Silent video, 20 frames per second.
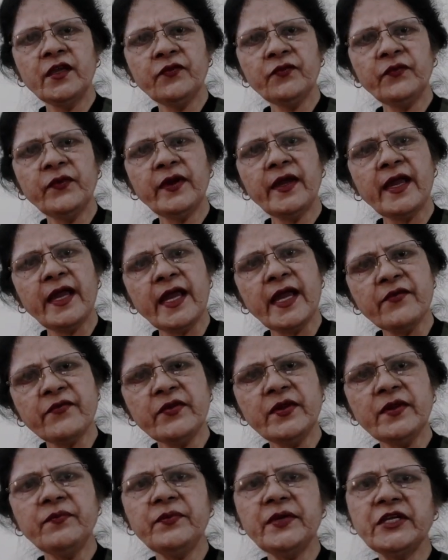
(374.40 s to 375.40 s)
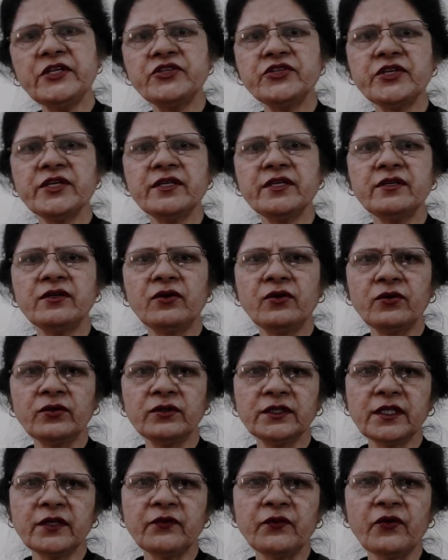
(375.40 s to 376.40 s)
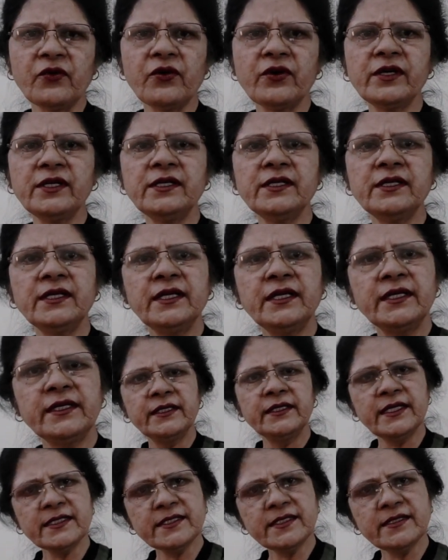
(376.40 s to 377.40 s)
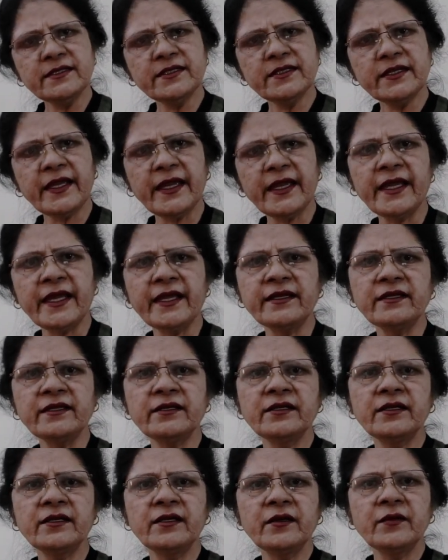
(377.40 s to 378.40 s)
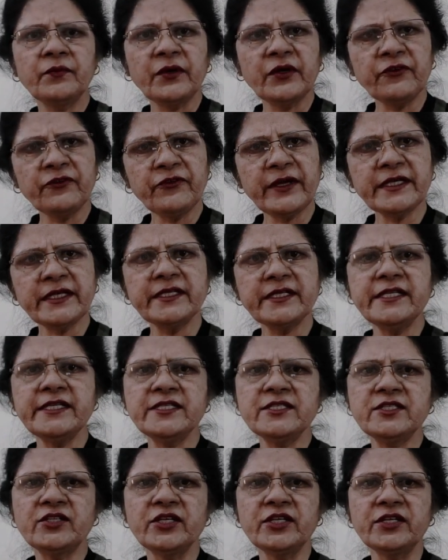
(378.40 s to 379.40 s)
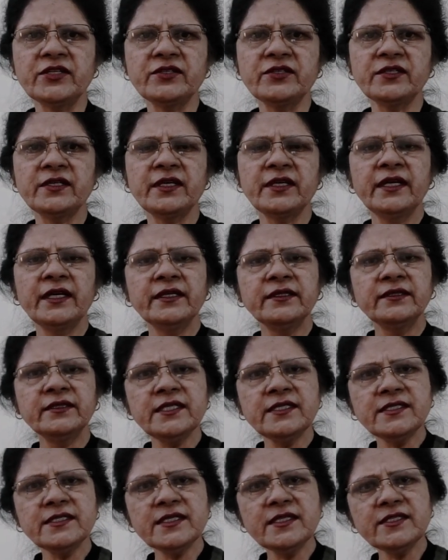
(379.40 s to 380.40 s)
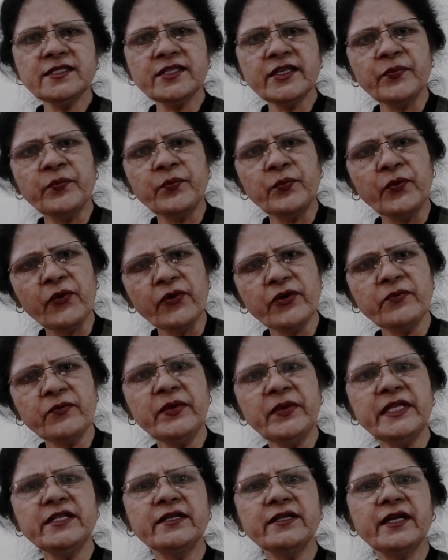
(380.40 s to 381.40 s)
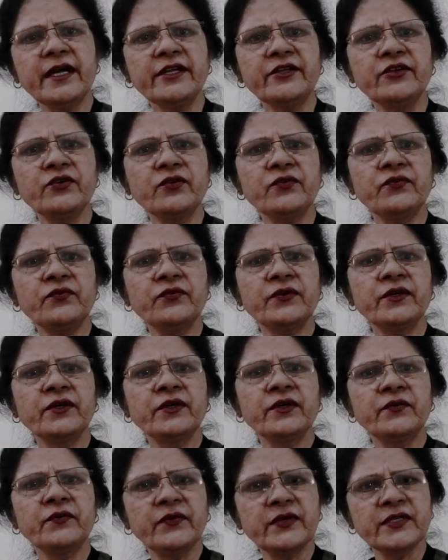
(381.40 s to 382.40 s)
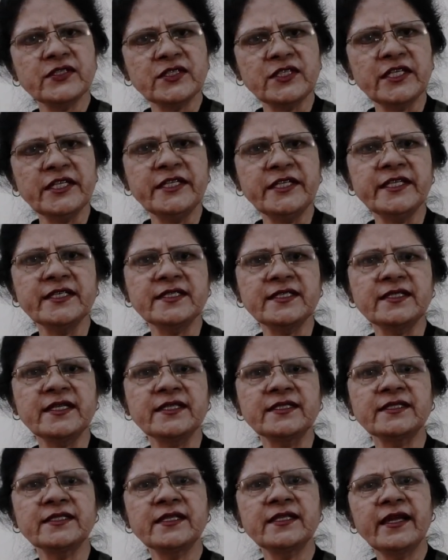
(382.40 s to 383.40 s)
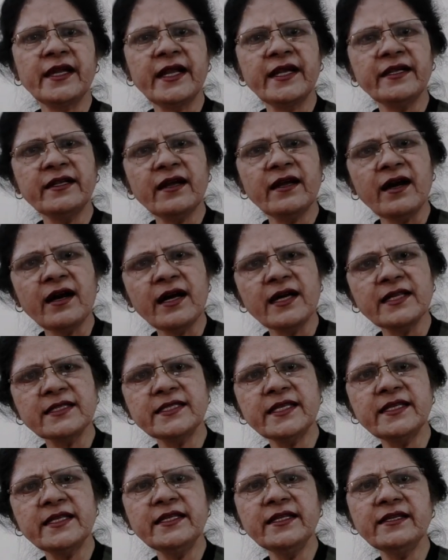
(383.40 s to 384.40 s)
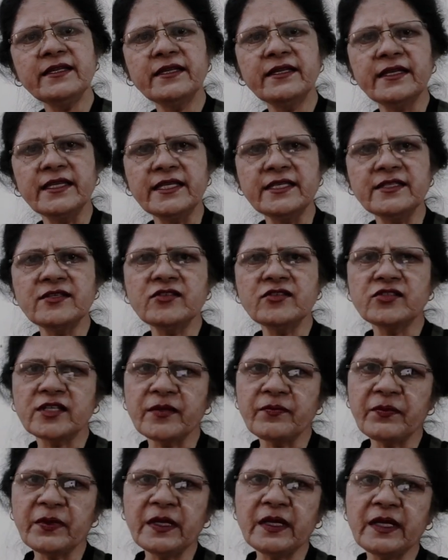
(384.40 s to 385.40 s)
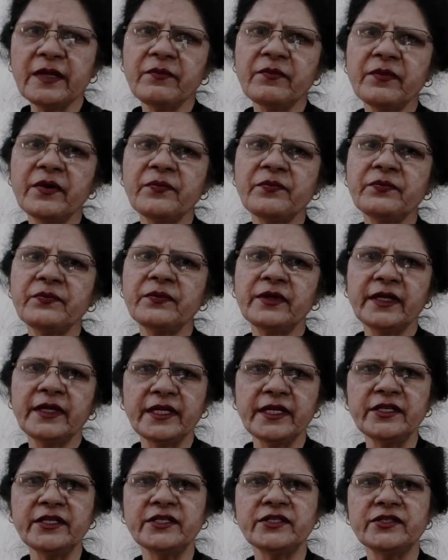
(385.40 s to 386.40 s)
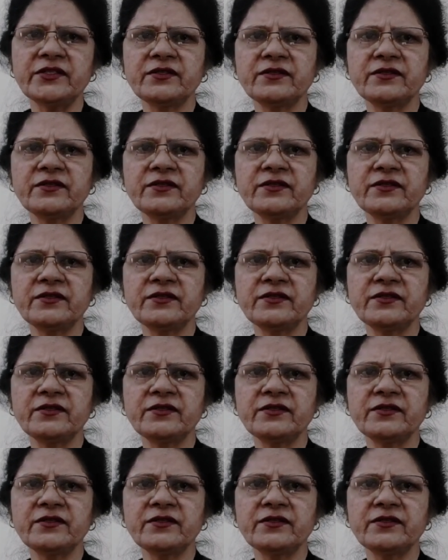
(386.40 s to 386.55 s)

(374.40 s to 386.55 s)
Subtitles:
if every picture on the wall doesn't hang perfectly straight. This is a morbid kind of fastidiousness, and arsenic is simillimum in